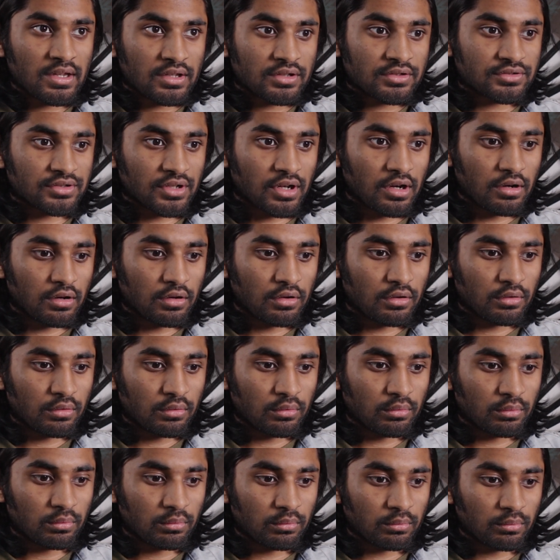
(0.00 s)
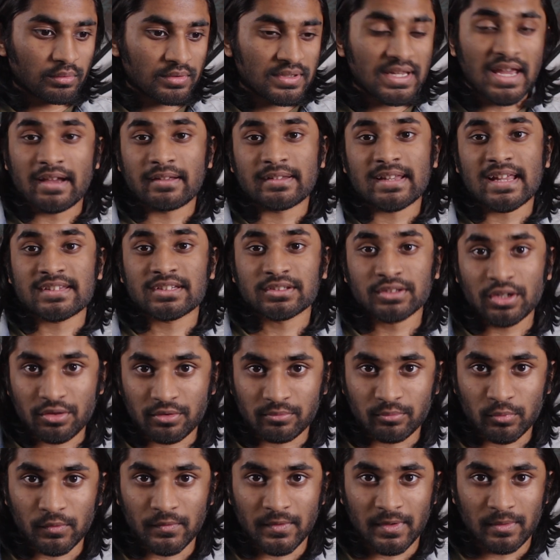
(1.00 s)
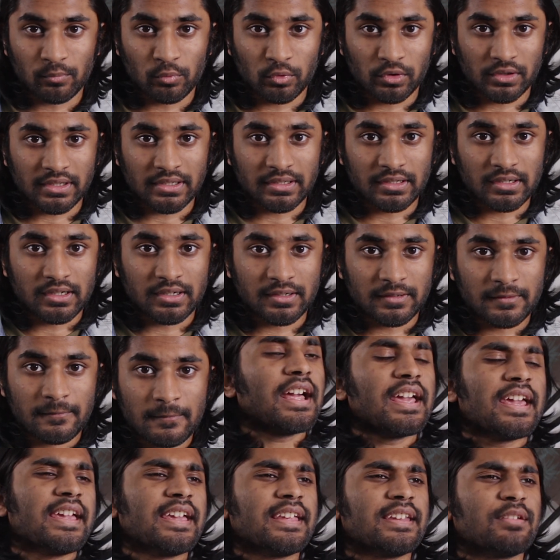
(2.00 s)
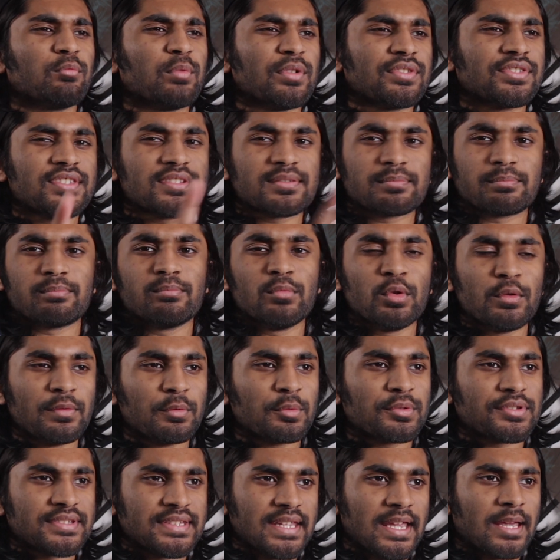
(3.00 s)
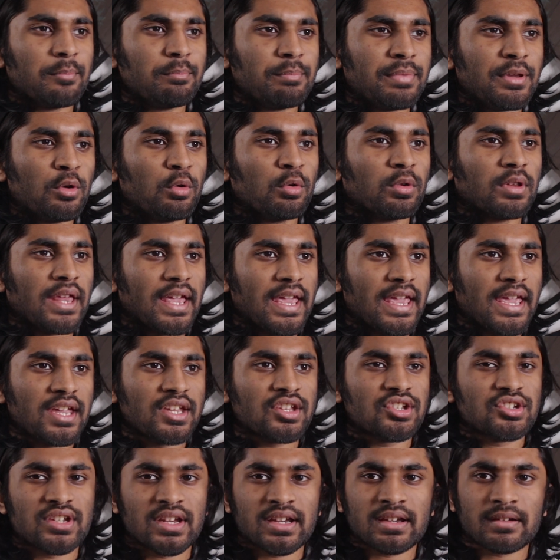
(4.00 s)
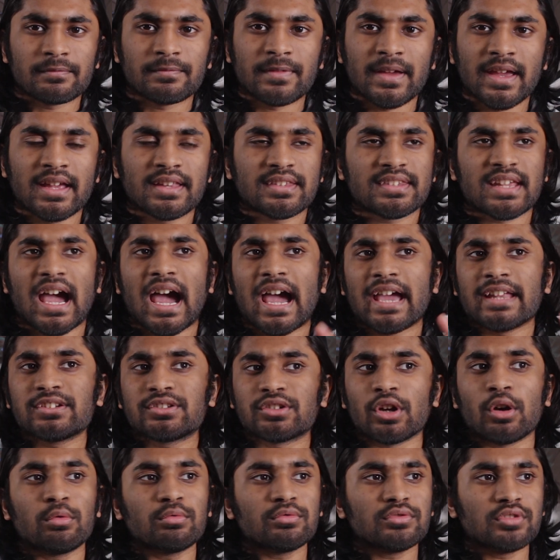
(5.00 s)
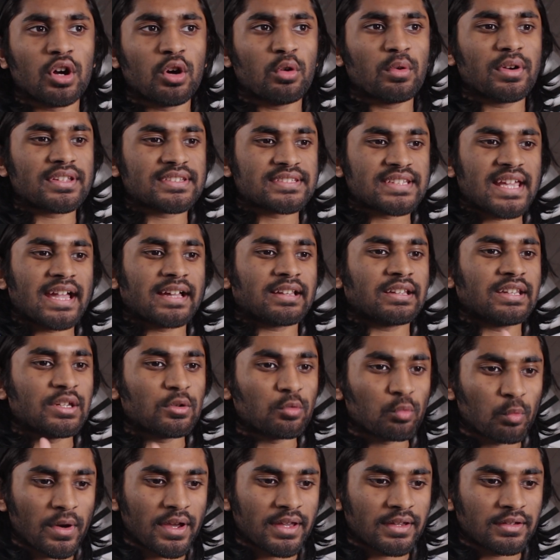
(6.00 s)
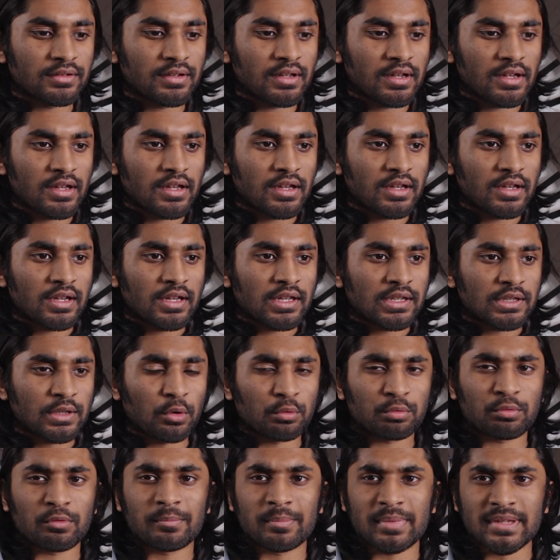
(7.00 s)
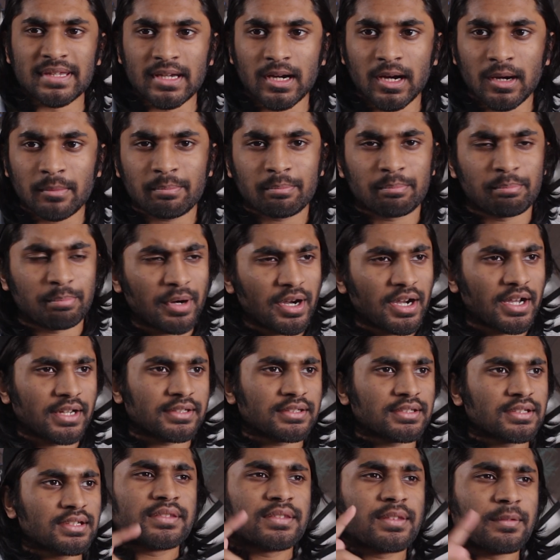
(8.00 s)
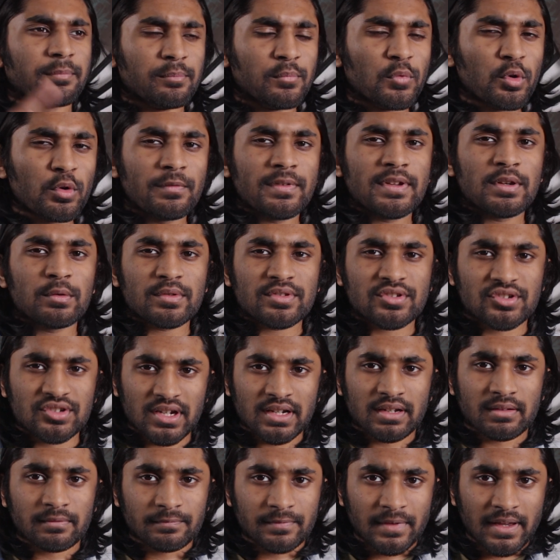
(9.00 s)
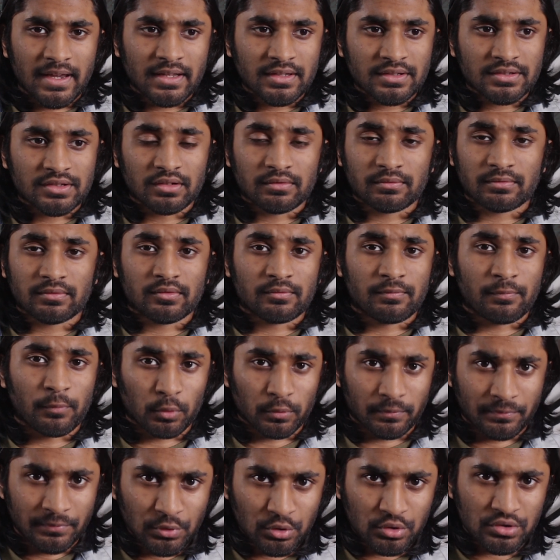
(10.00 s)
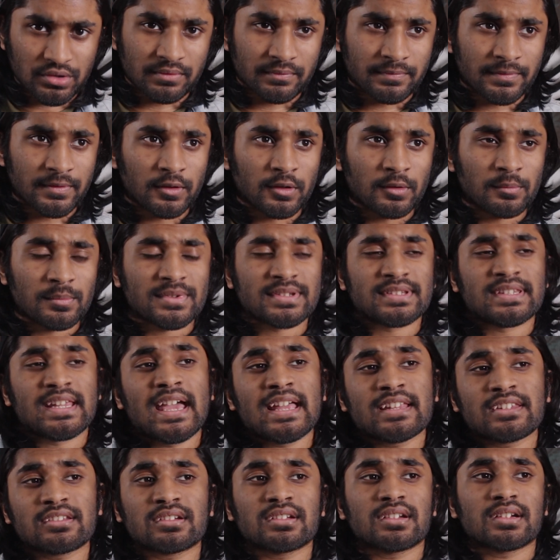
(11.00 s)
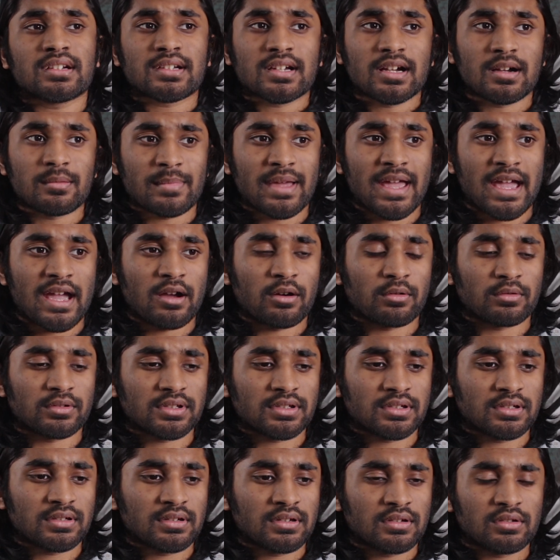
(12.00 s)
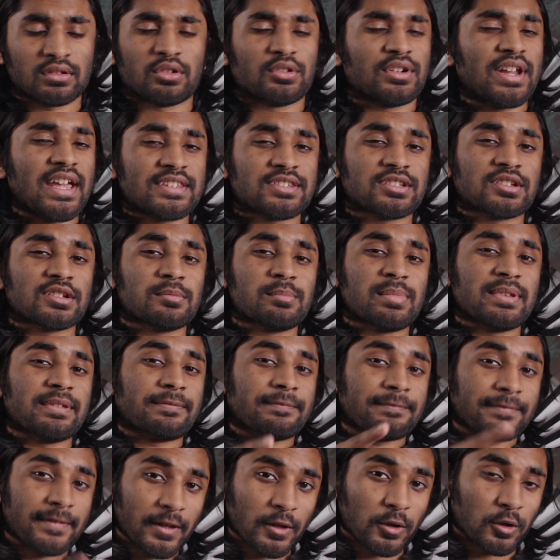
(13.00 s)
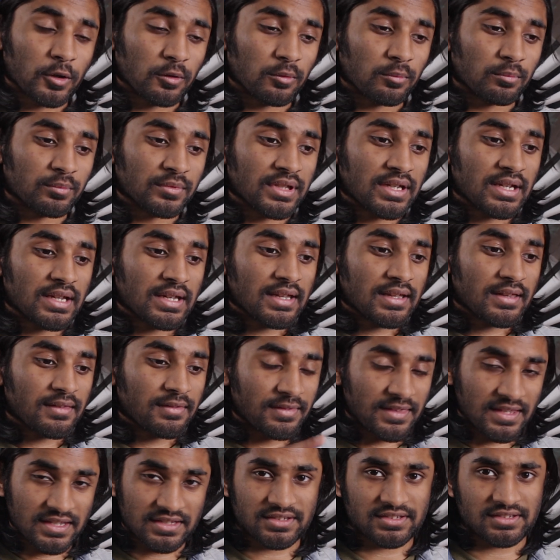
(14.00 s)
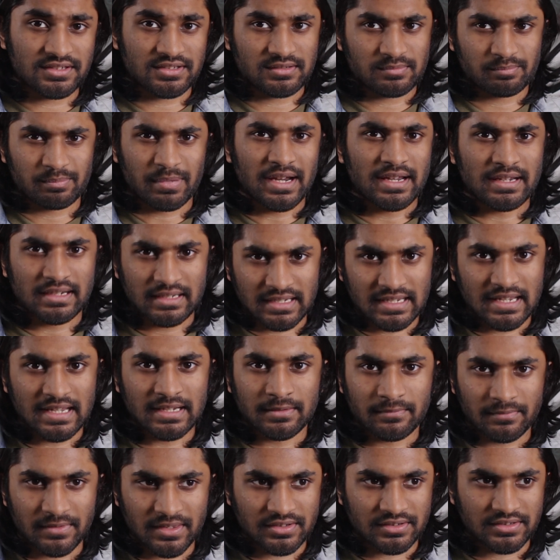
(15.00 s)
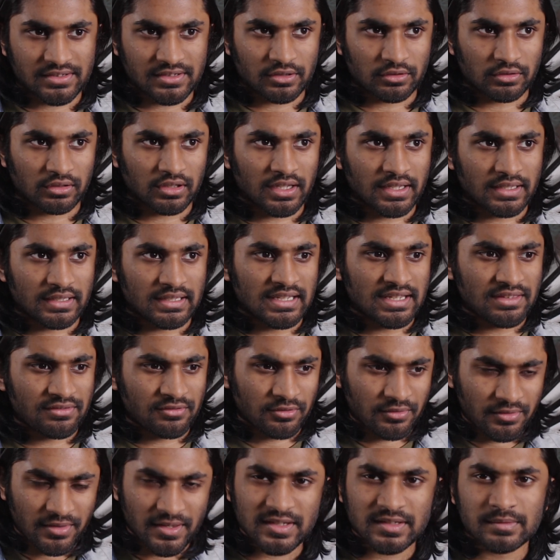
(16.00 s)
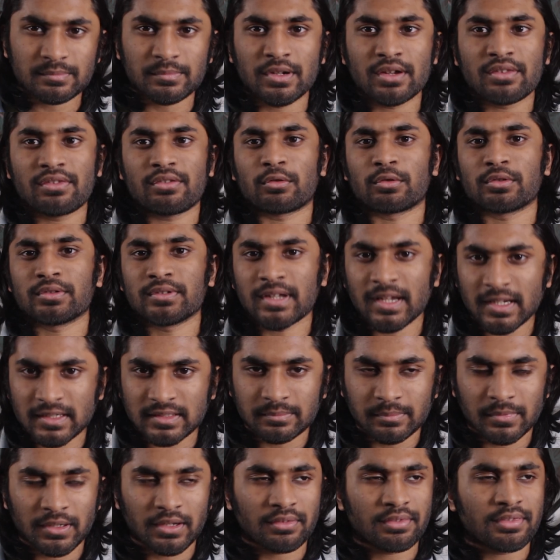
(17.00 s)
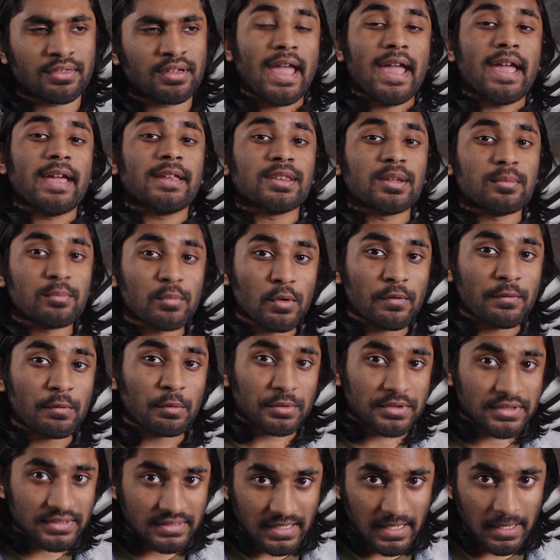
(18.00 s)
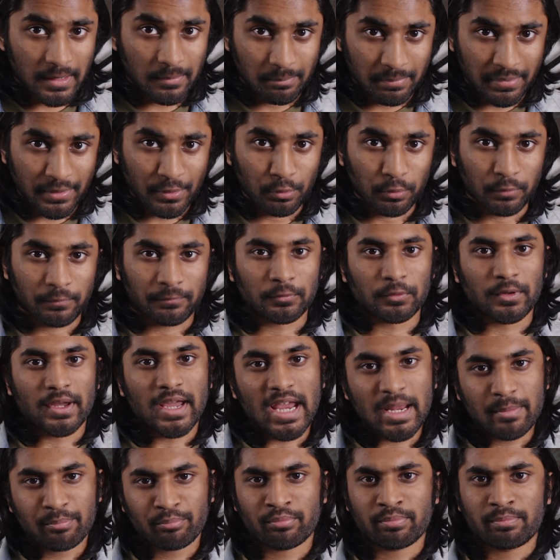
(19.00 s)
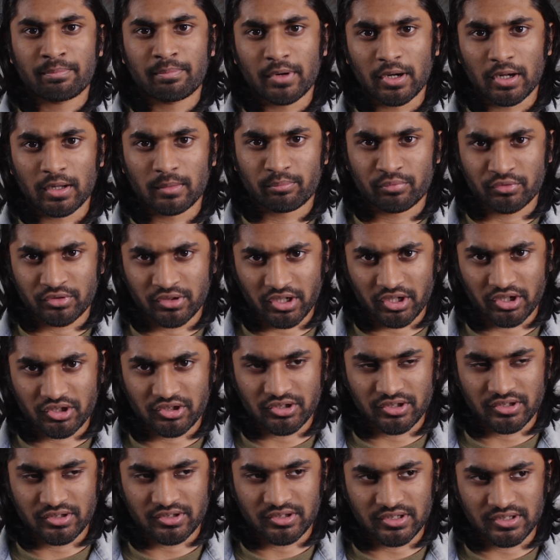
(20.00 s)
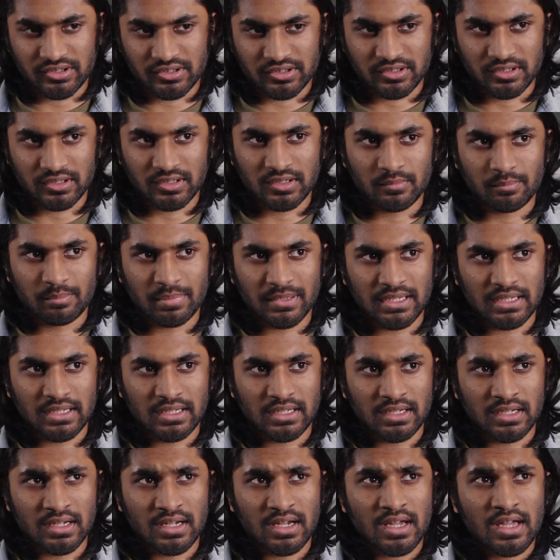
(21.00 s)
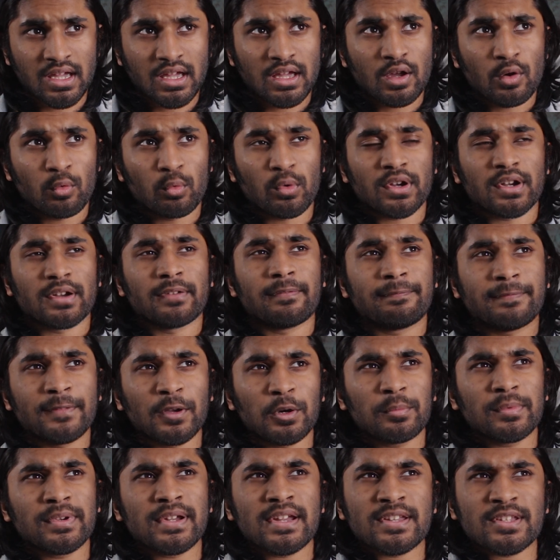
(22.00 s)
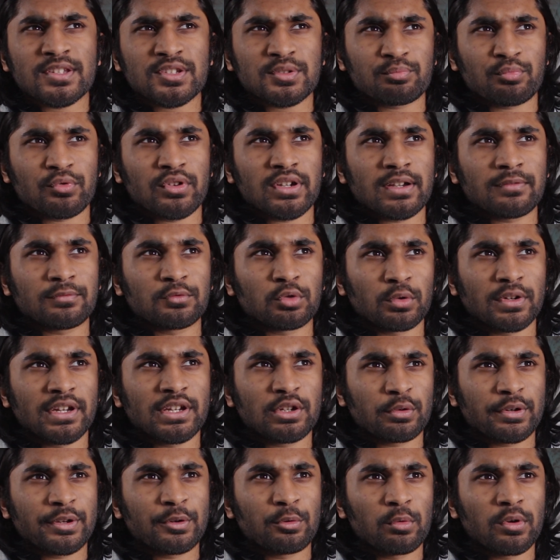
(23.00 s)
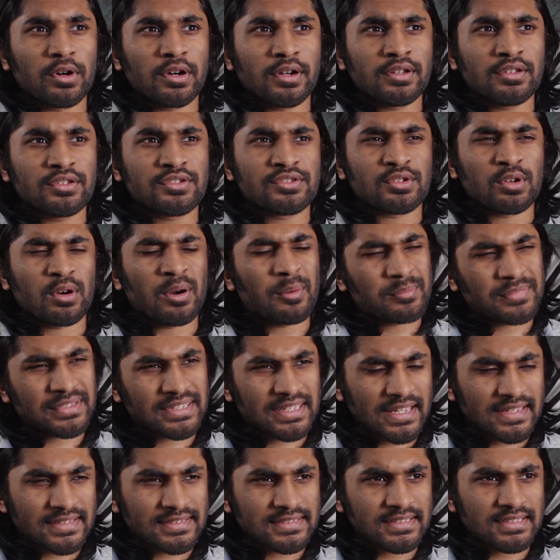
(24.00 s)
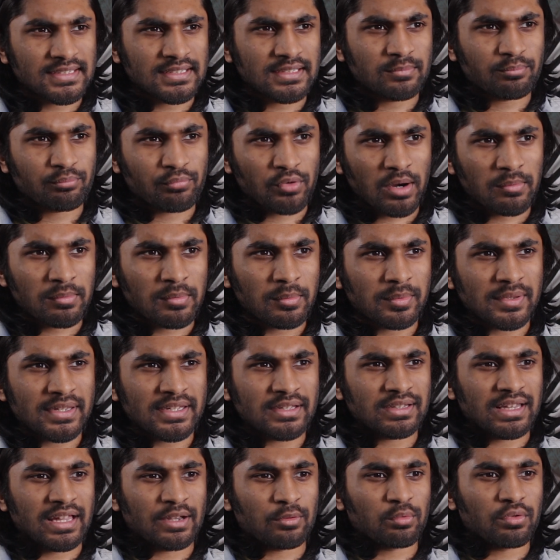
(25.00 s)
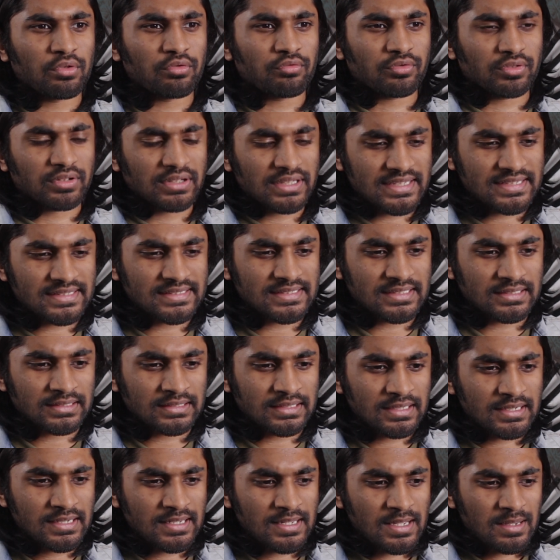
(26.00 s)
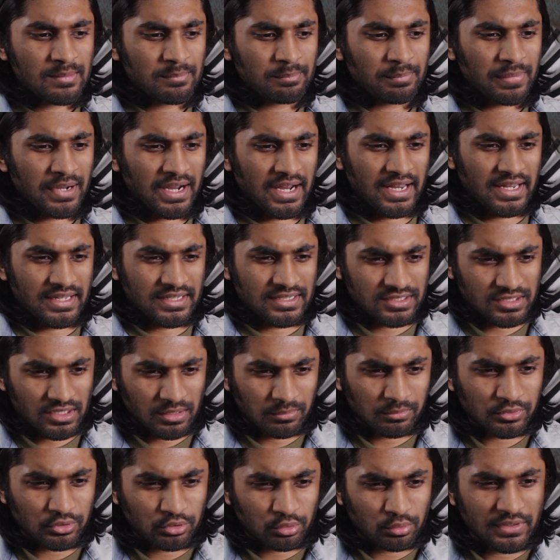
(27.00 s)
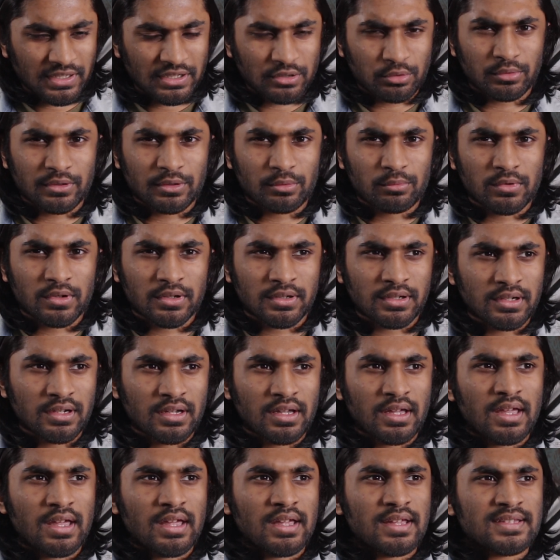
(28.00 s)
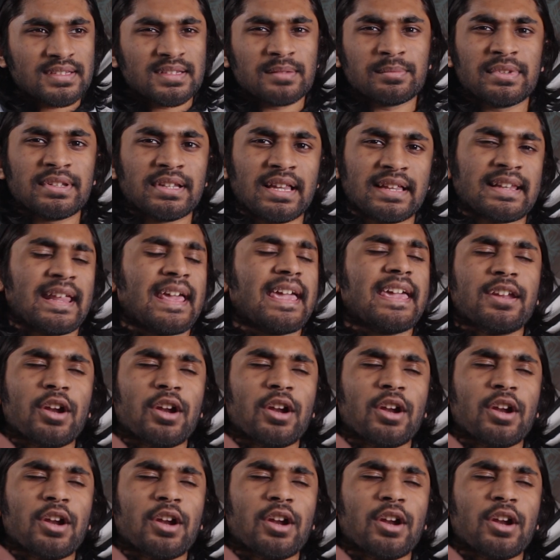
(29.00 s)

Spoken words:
So yeah, that's another movie I'm working on. And with the movie with Sam Buell and Jacob Vance, I don't know exactly when those will be up, but the movie with Jacob Vance for Fusion Films, that's gonna come out, or that's gonna be filmed this by the end of this year, like either this month or next month. And the movie with Sam Buell for 8 Ball Productions is gonna be, we're gonna film it in the spring of 2021. So I'm guessing probably like we'll release it by summer 2021, something like that.